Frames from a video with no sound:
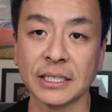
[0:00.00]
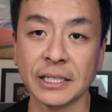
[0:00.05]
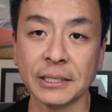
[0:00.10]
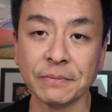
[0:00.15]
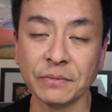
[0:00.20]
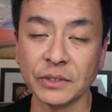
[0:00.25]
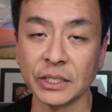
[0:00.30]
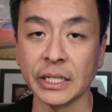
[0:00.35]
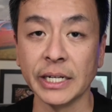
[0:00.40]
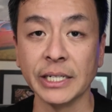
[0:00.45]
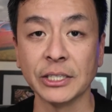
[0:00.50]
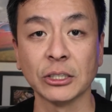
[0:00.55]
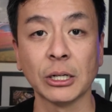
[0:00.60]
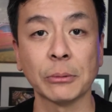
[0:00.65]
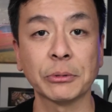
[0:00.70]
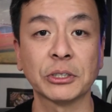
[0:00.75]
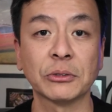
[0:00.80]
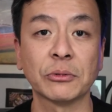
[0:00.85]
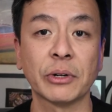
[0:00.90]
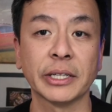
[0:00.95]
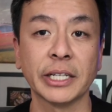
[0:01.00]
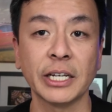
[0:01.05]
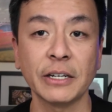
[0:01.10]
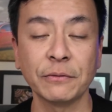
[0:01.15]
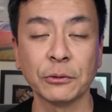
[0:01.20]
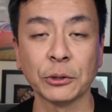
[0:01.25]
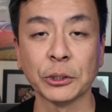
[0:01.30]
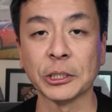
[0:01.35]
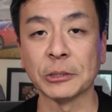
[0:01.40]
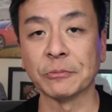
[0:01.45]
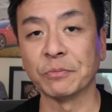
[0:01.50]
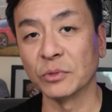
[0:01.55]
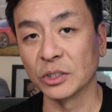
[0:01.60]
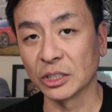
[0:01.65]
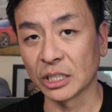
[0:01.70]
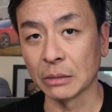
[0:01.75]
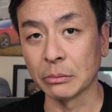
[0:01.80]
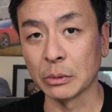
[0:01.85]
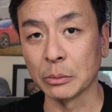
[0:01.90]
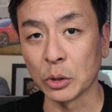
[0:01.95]
Then there's an option right there for you.
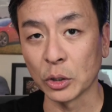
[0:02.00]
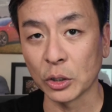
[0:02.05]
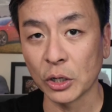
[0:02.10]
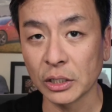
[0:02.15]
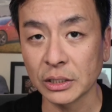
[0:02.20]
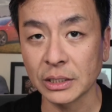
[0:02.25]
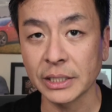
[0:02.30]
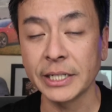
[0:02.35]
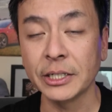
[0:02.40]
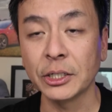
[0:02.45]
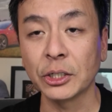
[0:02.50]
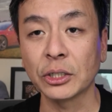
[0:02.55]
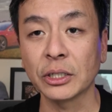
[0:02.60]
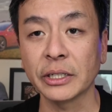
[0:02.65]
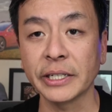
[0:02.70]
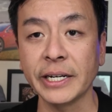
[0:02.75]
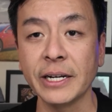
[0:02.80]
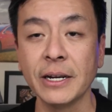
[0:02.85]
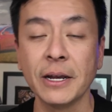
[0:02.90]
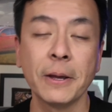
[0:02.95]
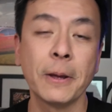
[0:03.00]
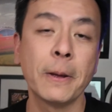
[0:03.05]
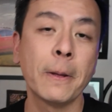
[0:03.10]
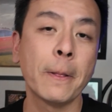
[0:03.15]
It's going to be more costly initially,